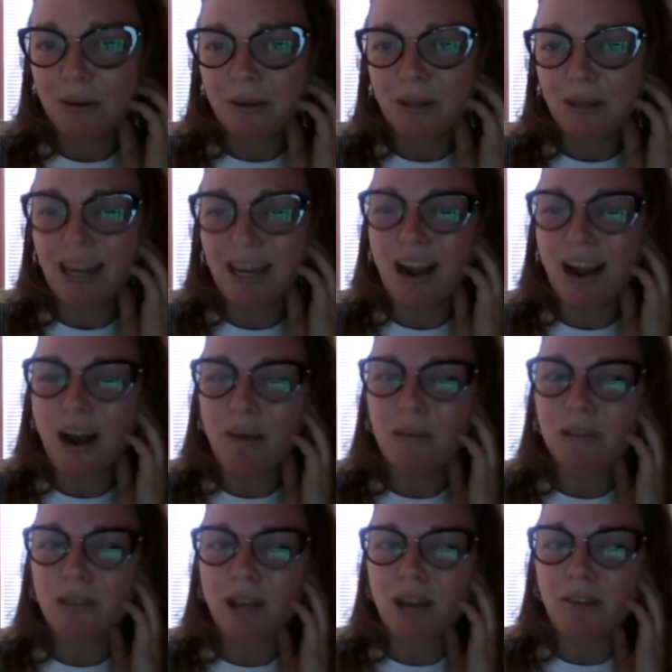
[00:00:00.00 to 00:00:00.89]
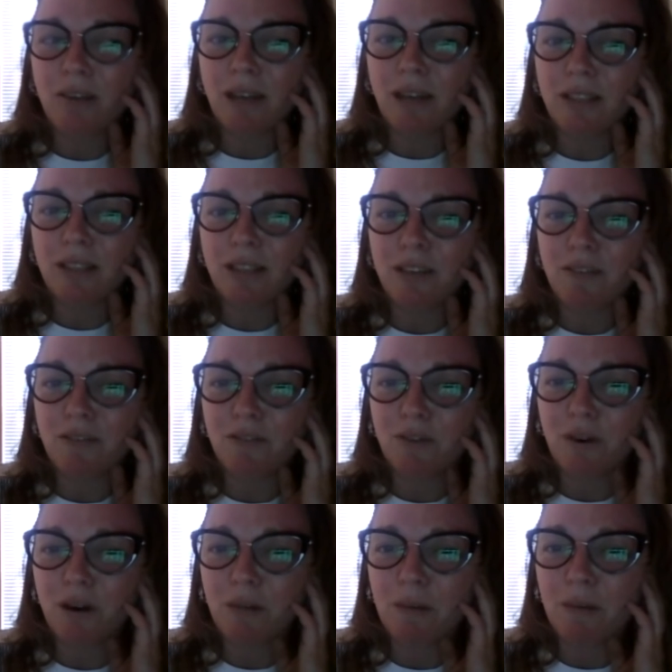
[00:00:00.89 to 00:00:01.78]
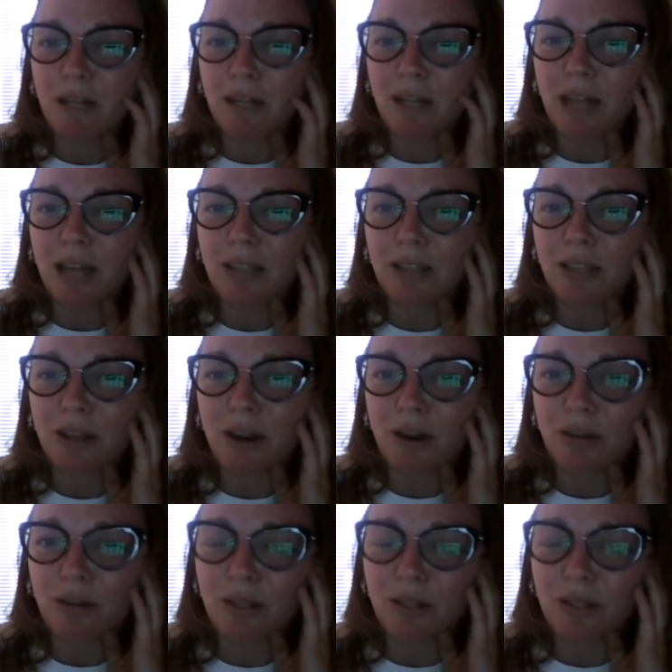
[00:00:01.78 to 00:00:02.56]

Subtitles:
Like I almost got arrested in Florida, but he let us go.